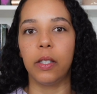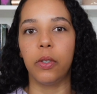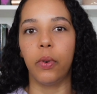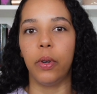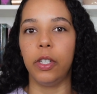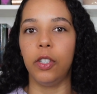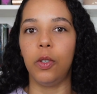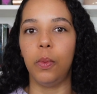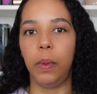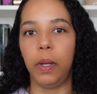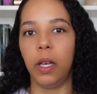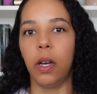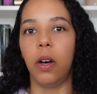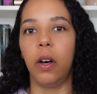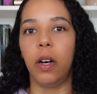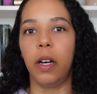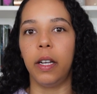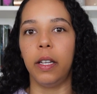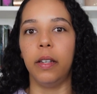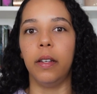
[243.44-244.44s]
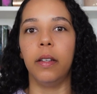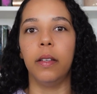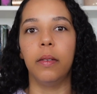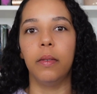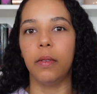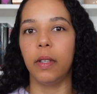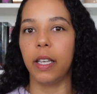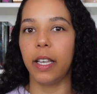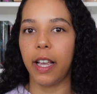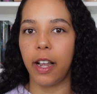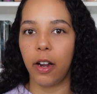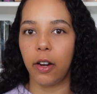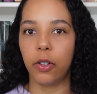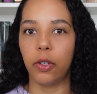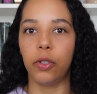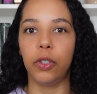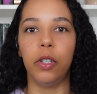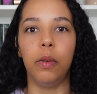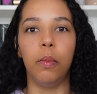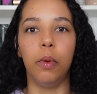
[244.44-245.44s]
going to be on the
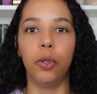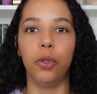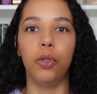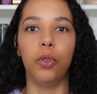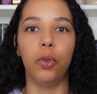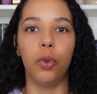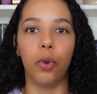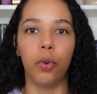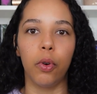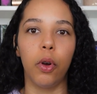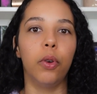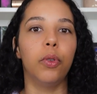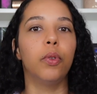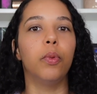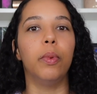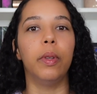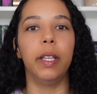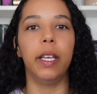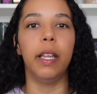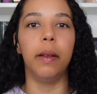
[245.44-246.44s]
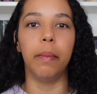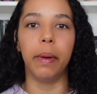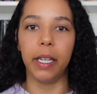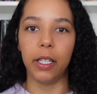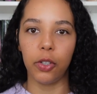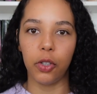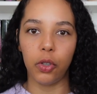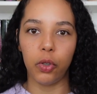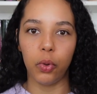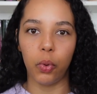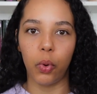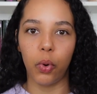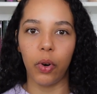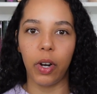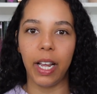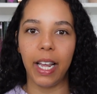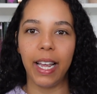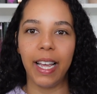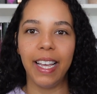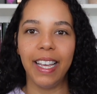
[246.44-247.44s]
character's emotional growth within my
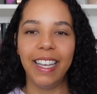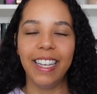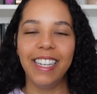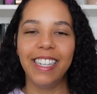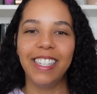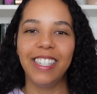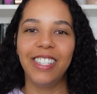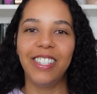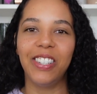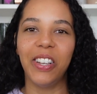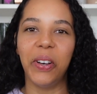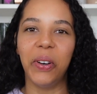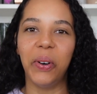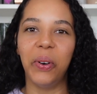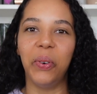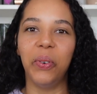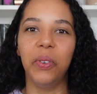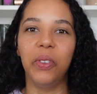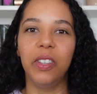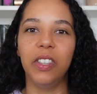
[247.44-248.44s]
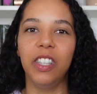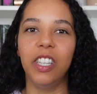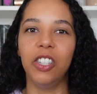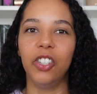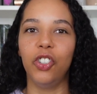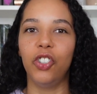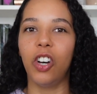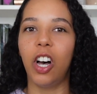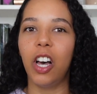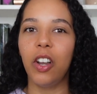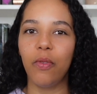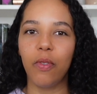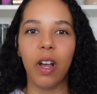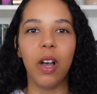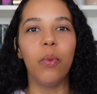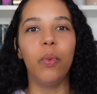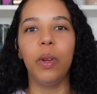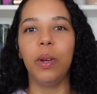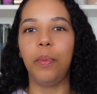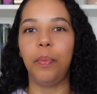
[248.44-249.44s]
story. So the
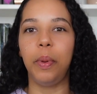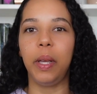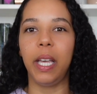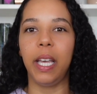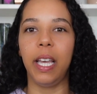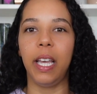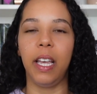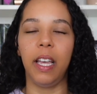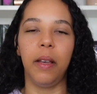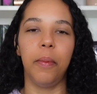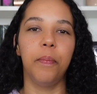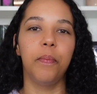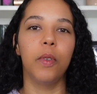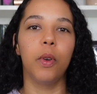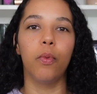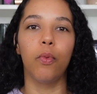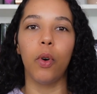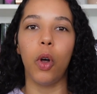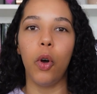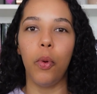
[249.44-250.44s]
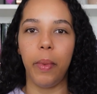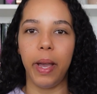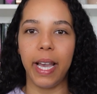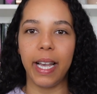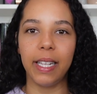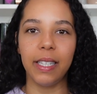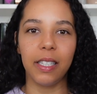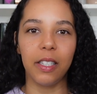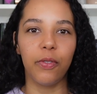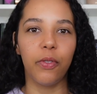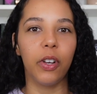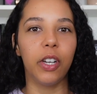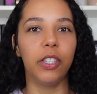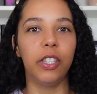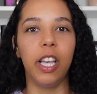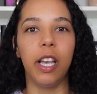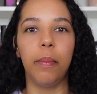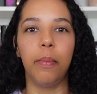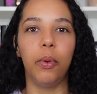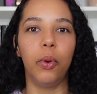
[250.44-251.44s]
genre would be romance, for
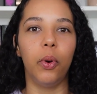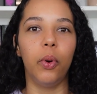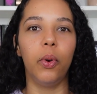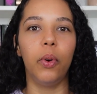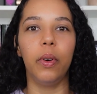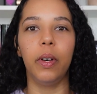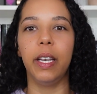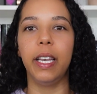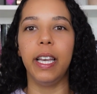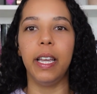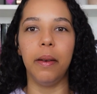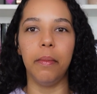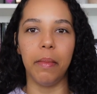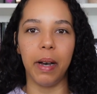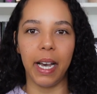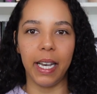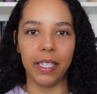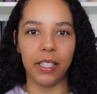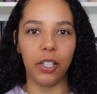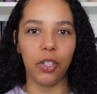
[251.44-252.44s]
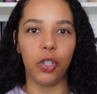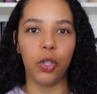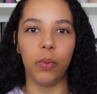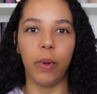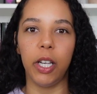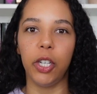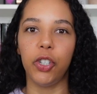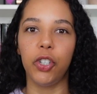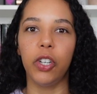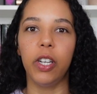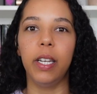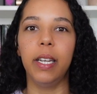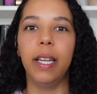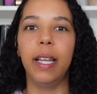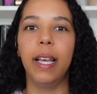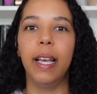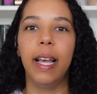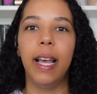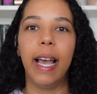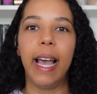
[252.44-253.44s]
example, in my situation,
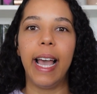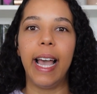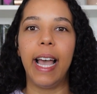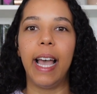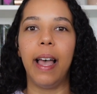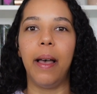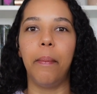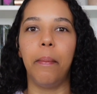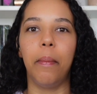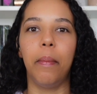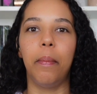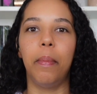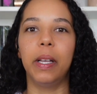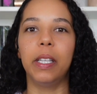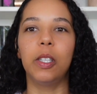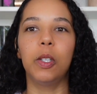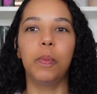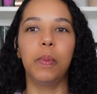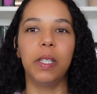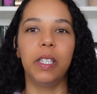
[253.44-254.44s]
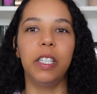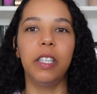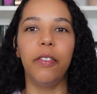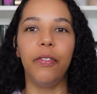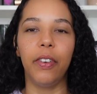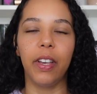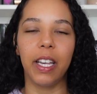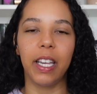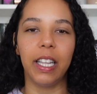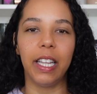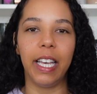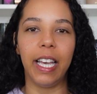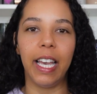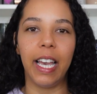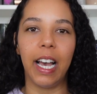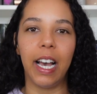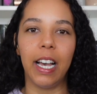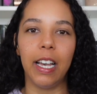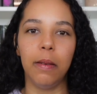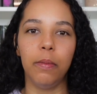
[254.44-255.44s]
but
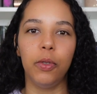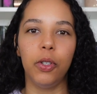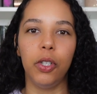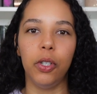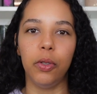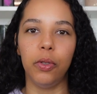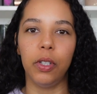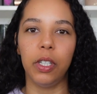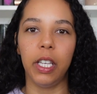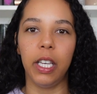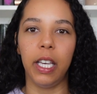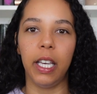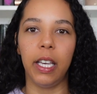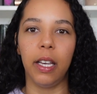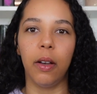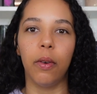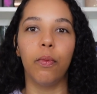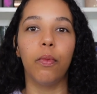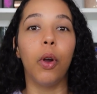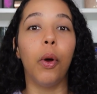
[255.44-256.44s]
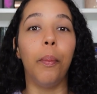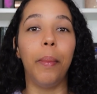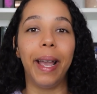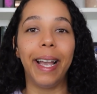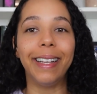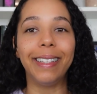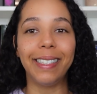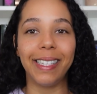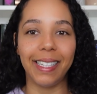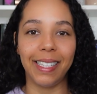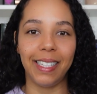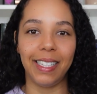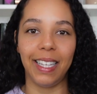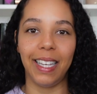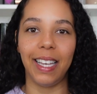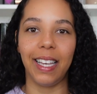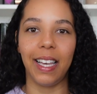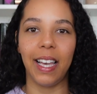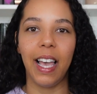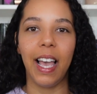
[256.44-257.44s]
specifically I'm choosing
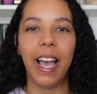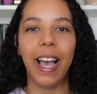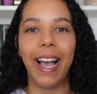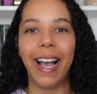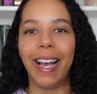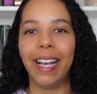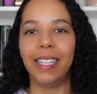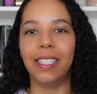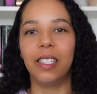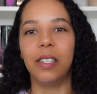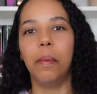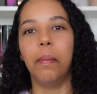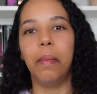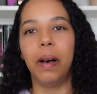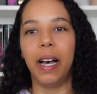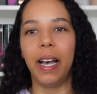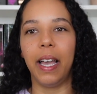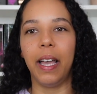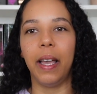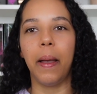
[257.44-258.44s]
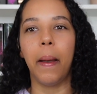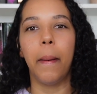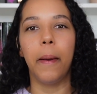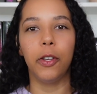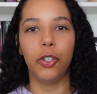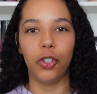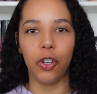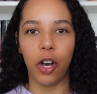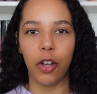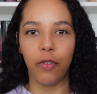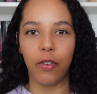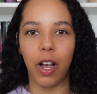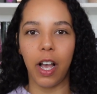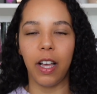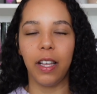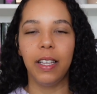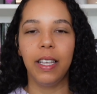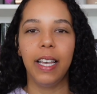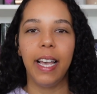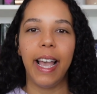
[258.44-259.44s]
romantasy as my
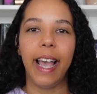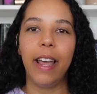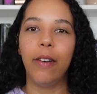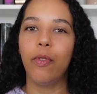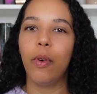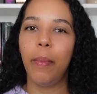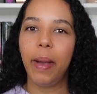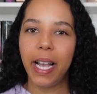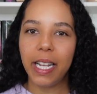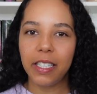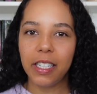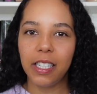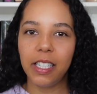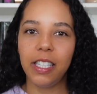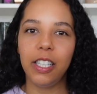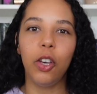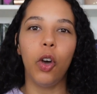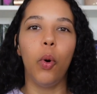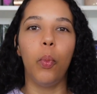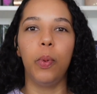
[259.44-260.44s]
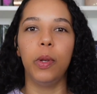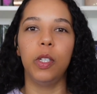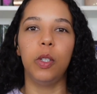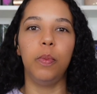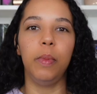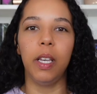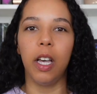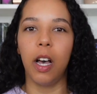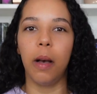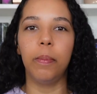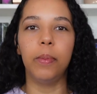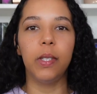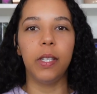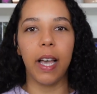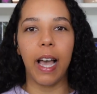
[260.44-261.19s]
genre. And romantasy opens me up to